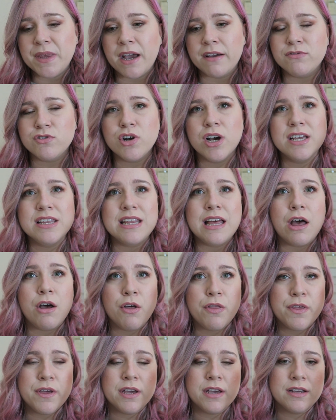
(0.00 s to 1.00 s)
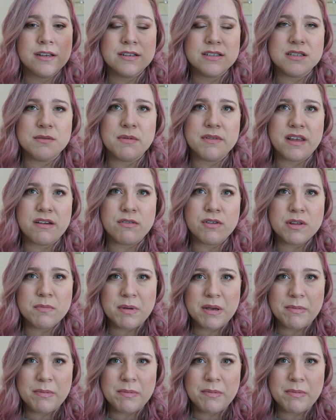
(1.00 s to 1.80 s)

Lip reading: I've tried some of their other